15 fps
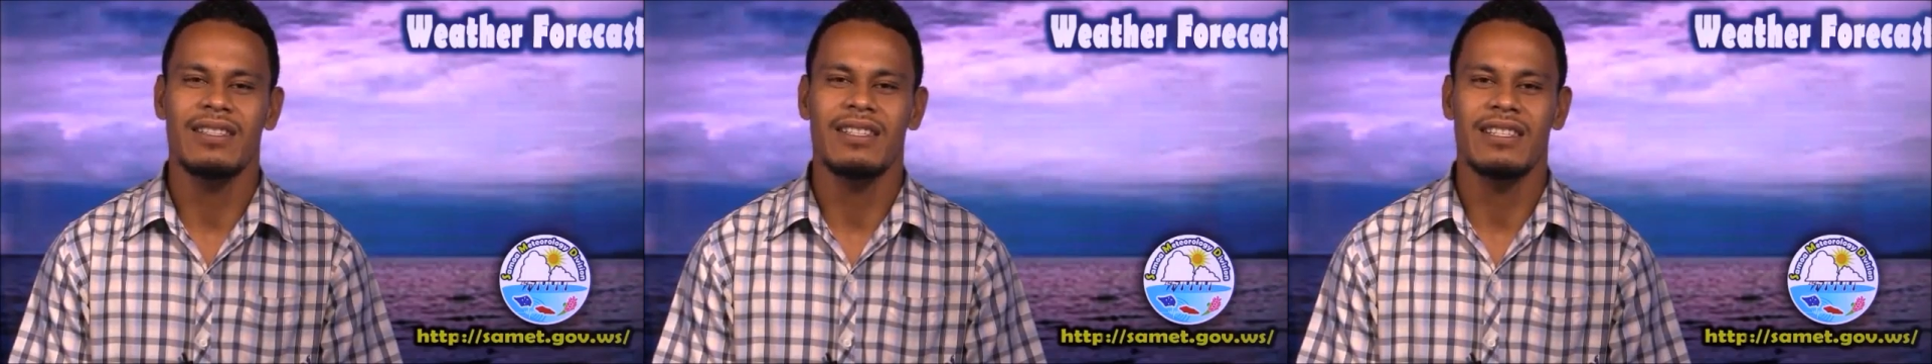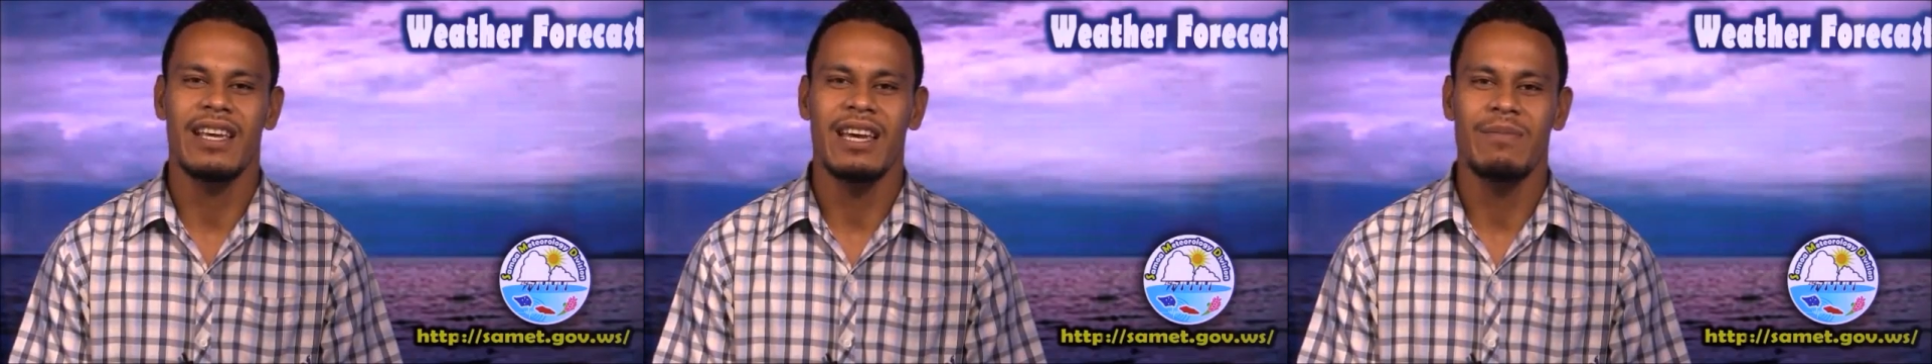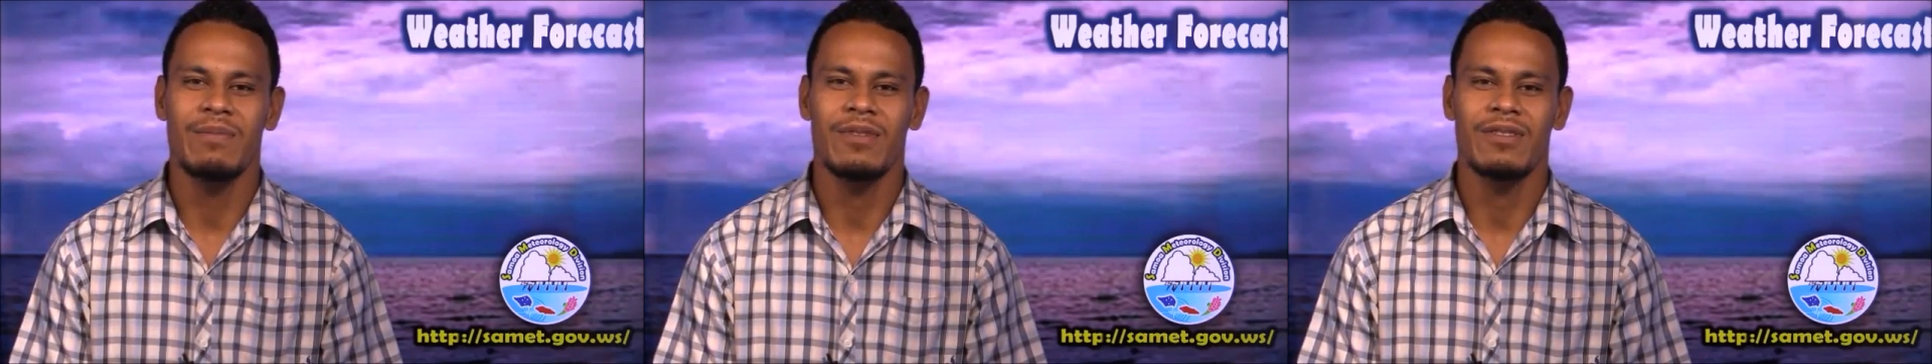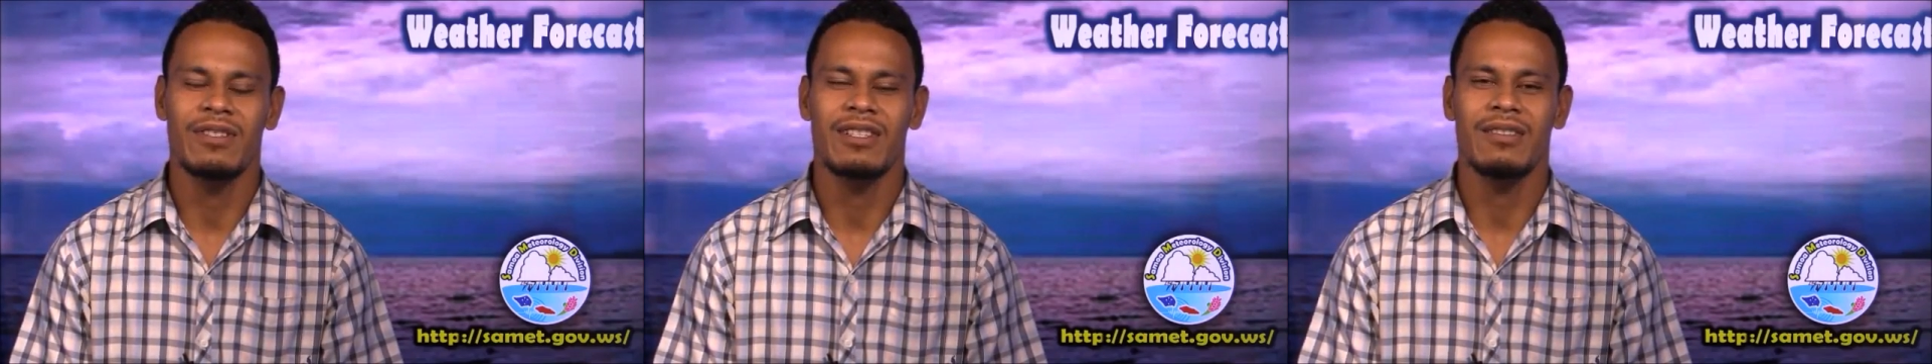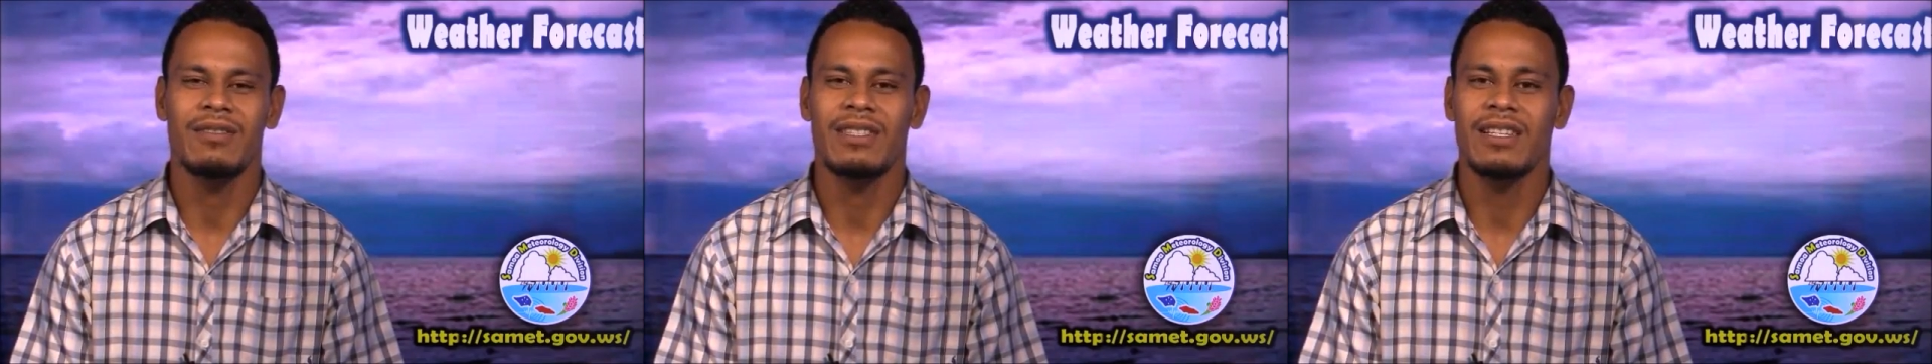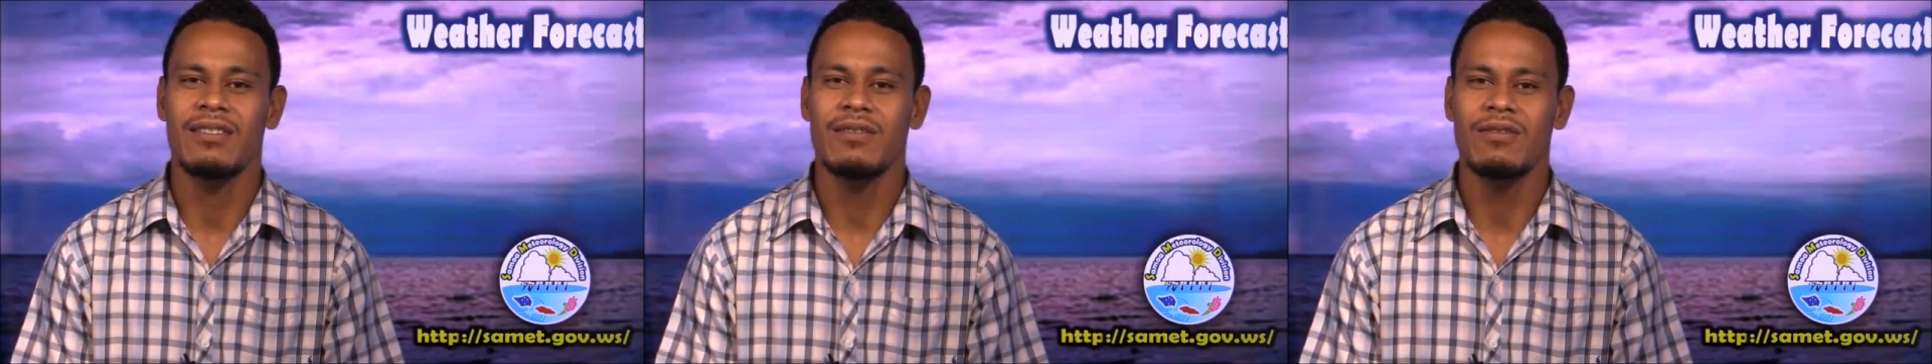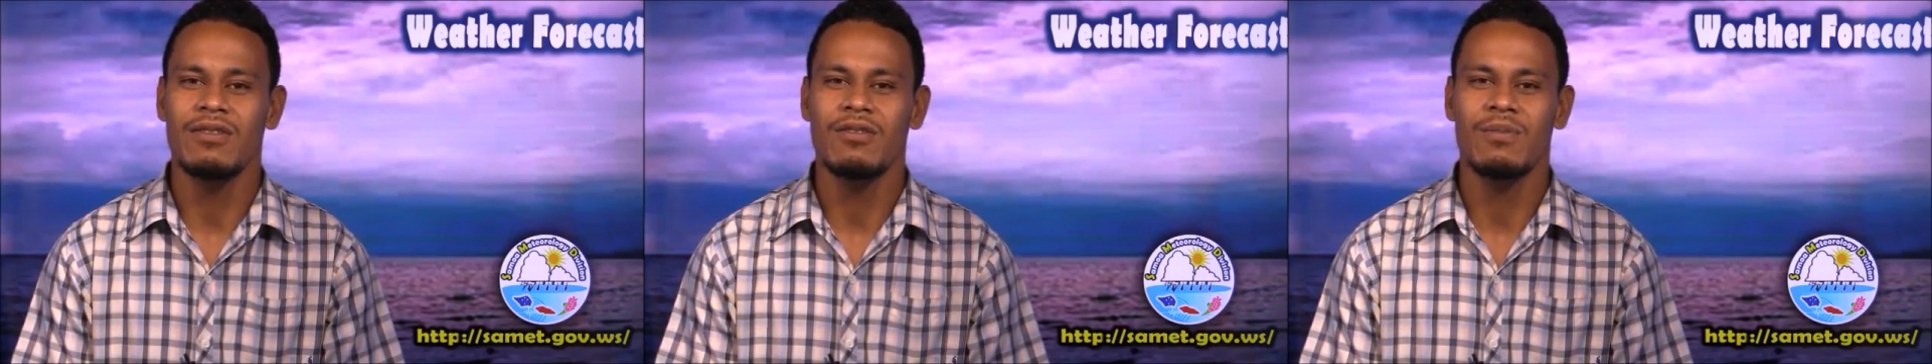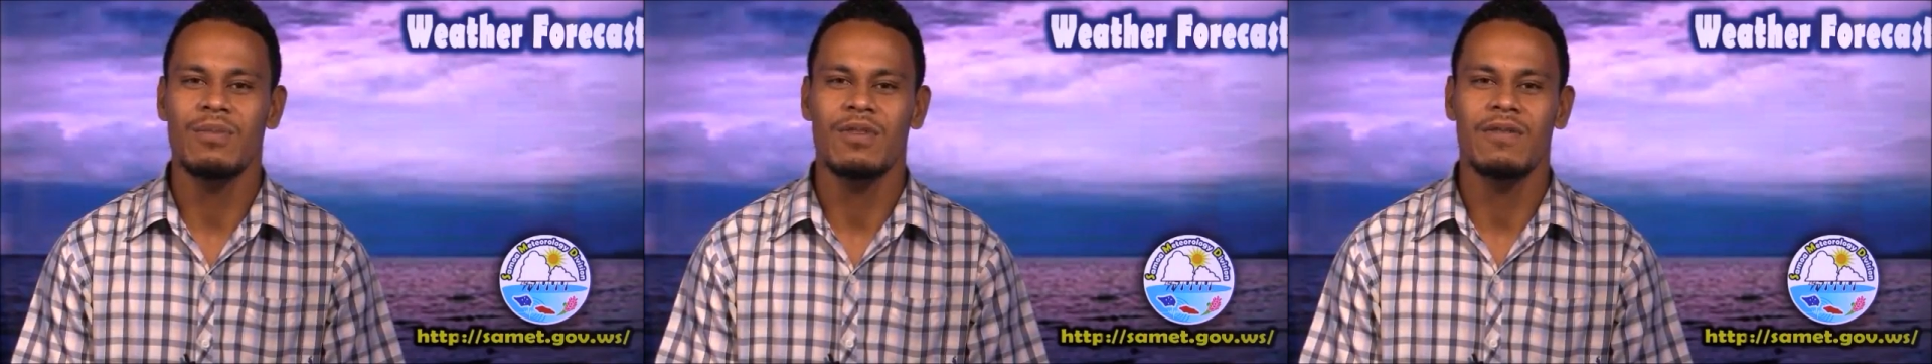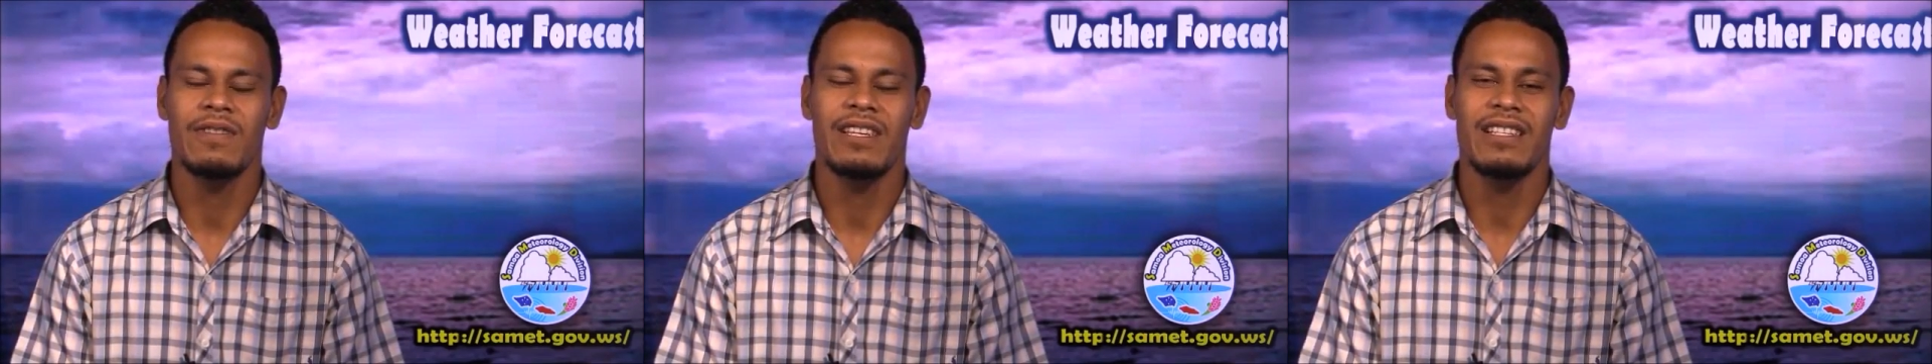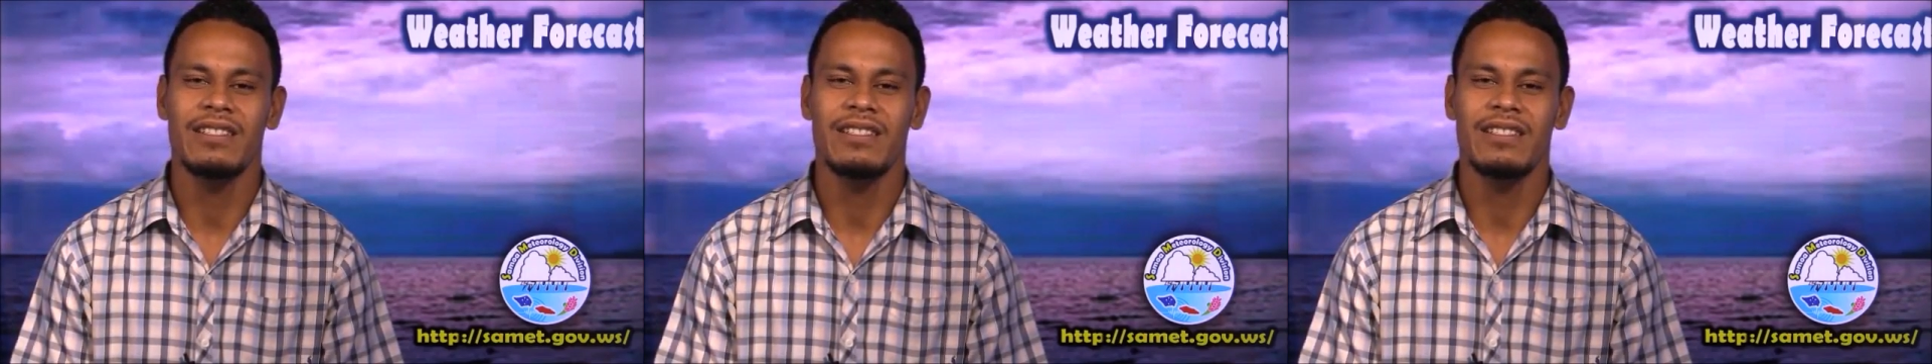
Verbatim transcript: TC Amos continues to move